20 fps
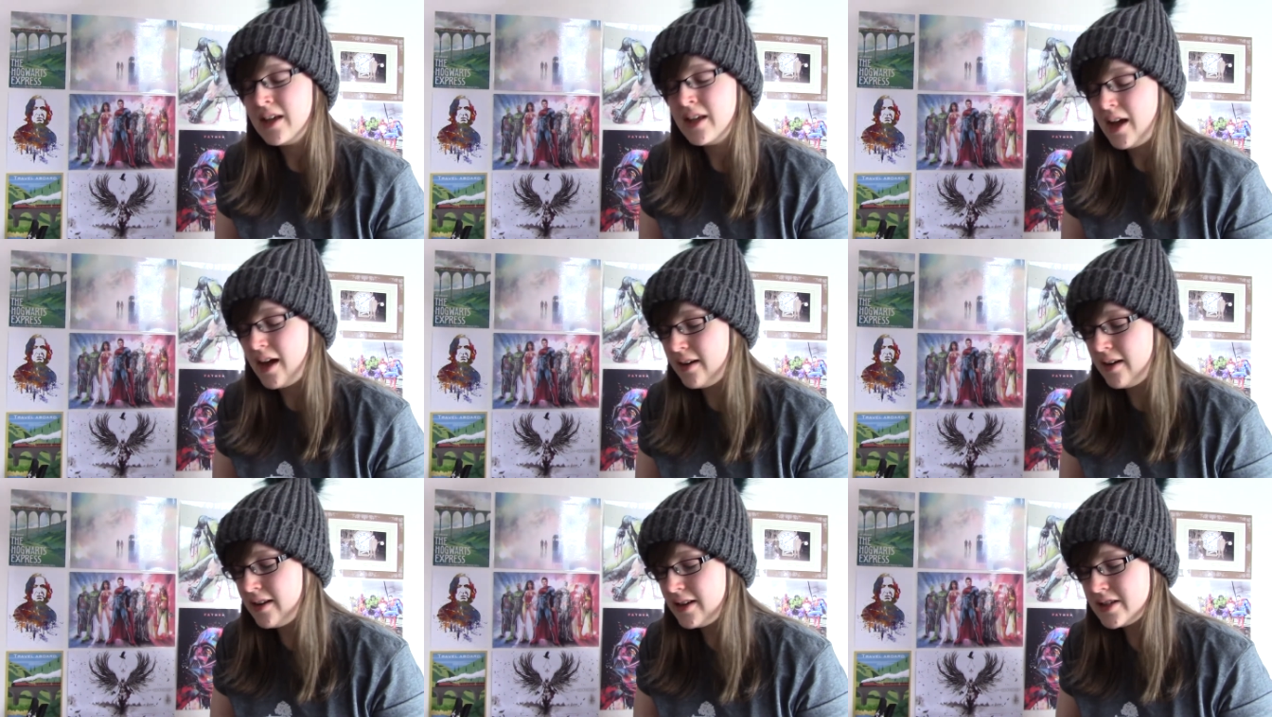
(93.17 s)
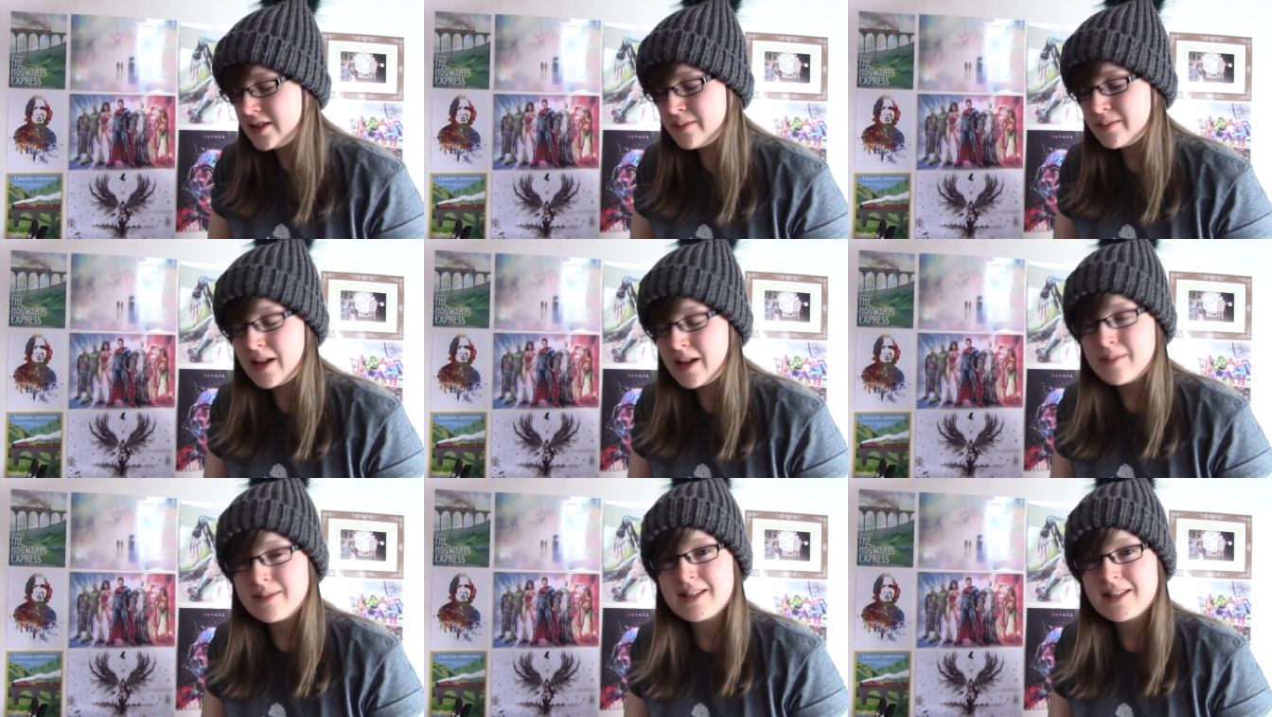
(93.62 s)
I know
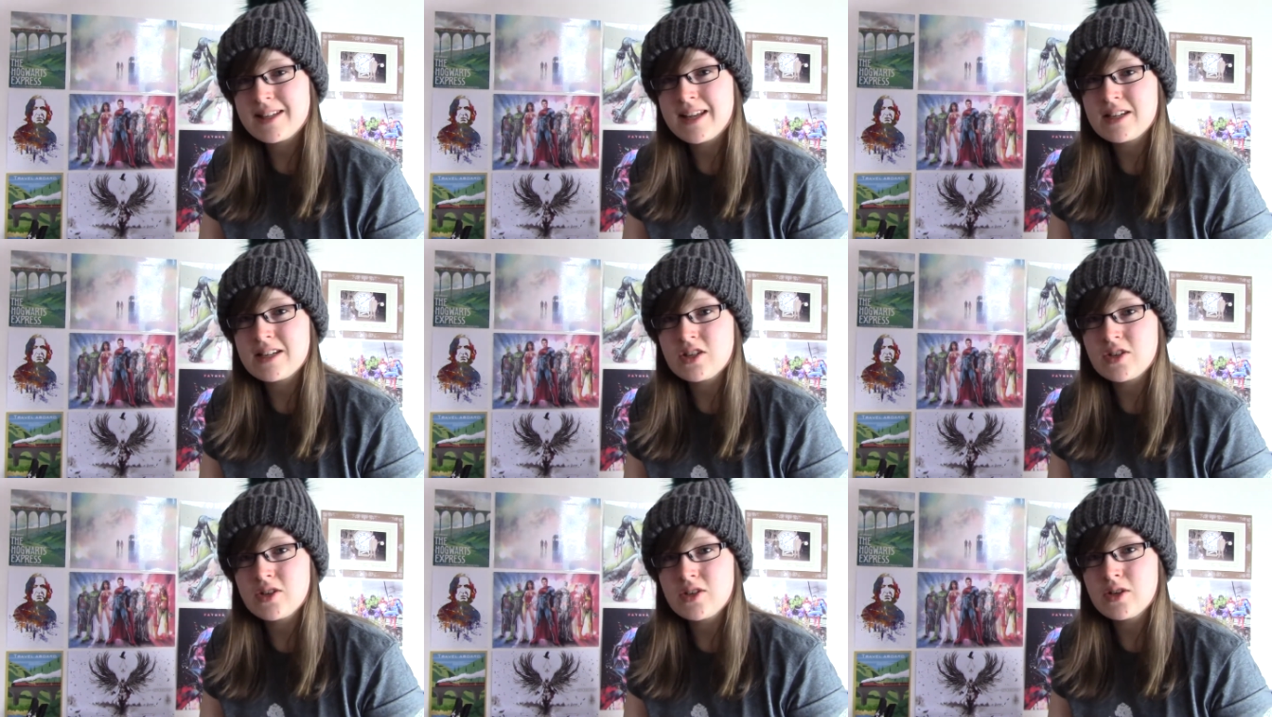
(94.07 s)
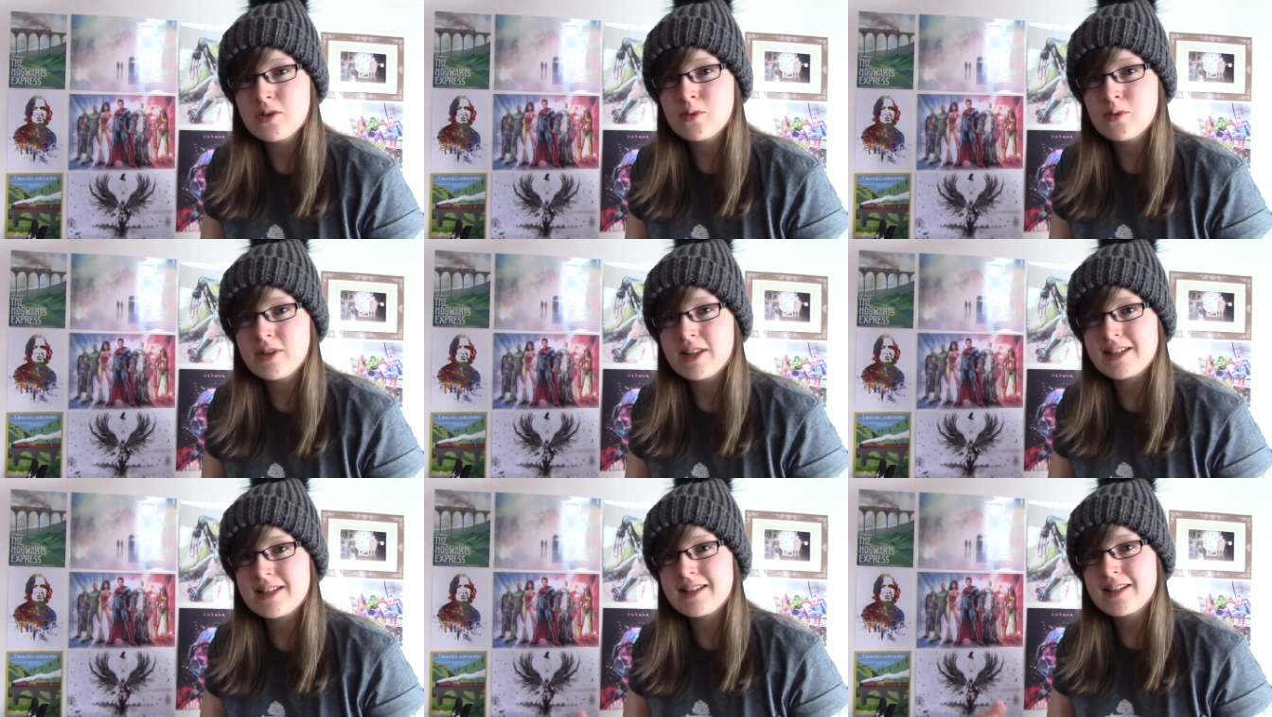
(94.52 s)
sometimes they send two,
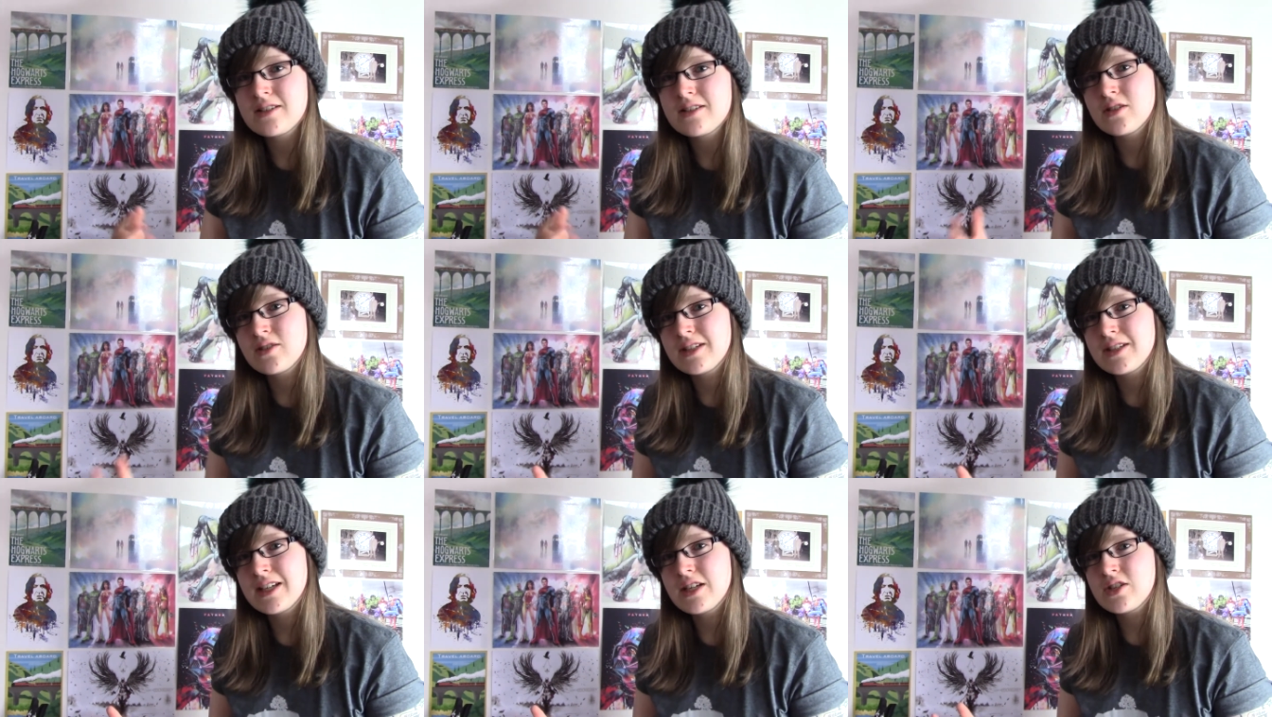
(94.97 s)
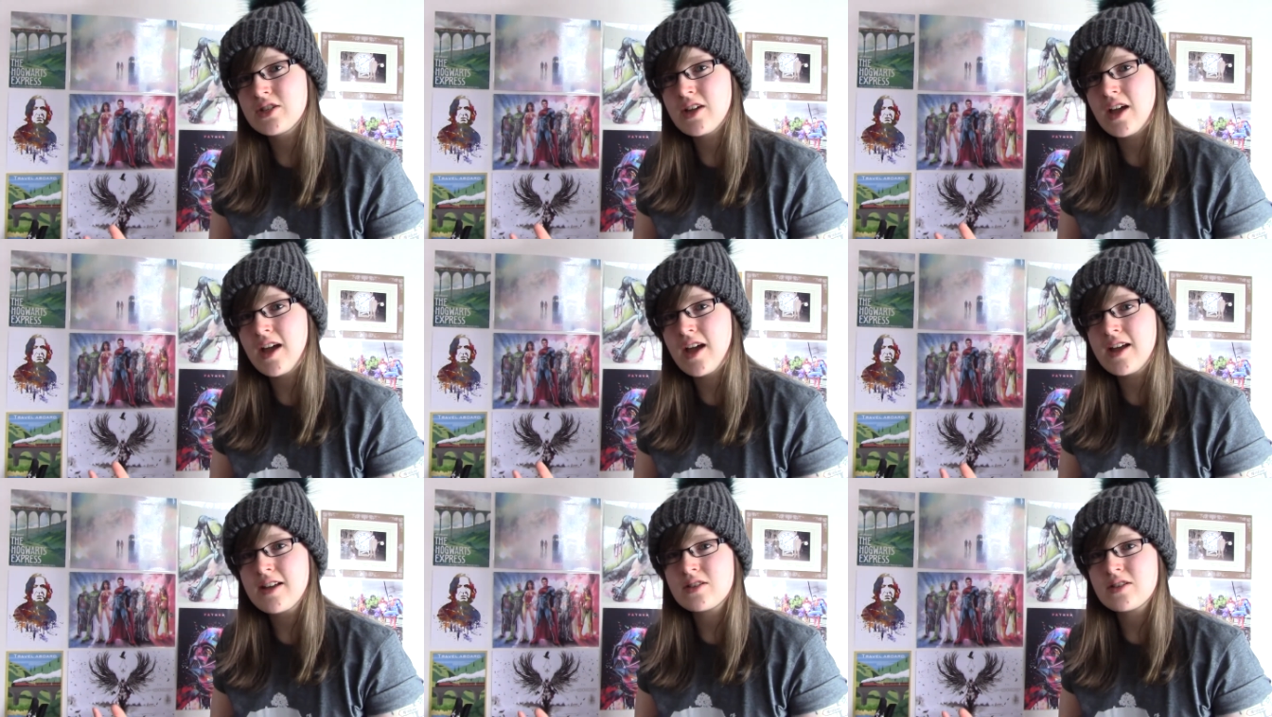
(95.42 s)
or they send two
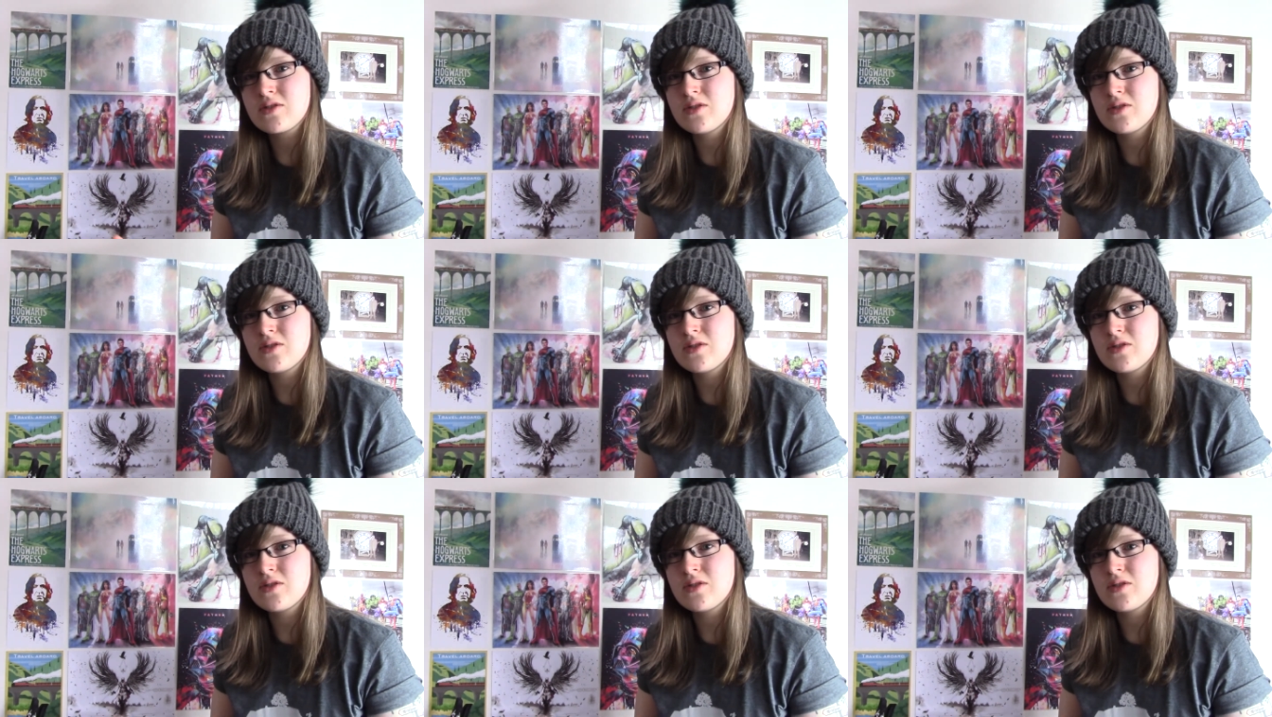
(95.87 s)
t-shirts,